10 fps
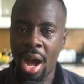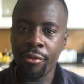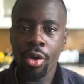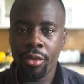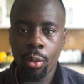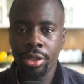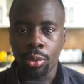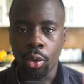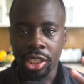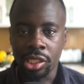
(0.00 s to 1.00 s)
have you ever wondered
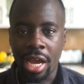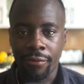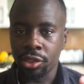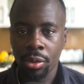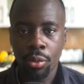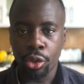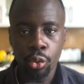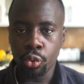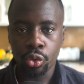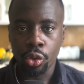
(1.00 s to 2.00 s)
what it's like for someone
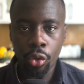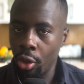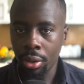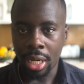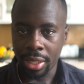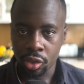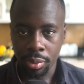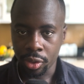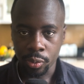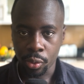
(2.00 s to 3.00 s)
who's not at the top of
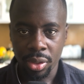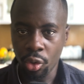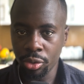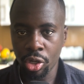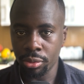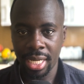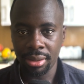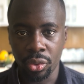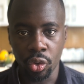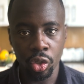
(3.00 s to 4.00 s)
the sport? Not top
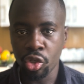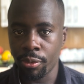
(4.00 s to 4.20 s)
10, not top